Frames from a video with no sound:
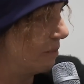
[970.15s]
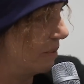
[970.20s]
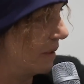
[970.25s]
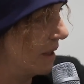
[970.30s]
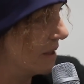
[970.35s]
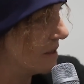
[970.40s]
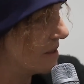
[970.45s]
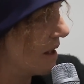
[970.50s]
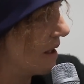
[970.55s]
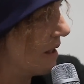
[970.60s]
the
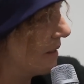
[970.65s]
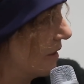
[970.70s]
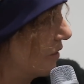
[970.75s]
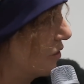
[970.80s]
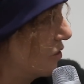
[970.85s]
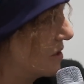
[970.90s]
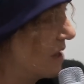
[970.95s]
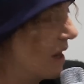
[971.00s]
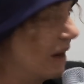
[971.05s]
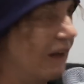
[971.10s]
place either,
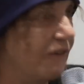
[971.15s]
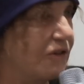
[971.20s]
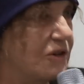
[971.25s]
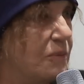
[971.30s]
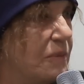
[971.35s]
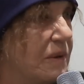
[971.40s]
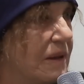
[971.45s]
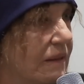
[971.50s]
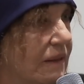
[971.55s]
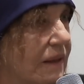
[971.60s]
because I'll have
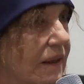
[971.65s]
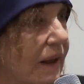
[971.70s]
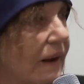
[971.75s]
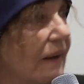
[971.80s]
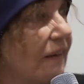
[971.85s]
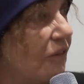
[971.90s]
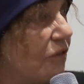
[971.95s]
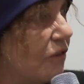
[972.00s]
to be at the end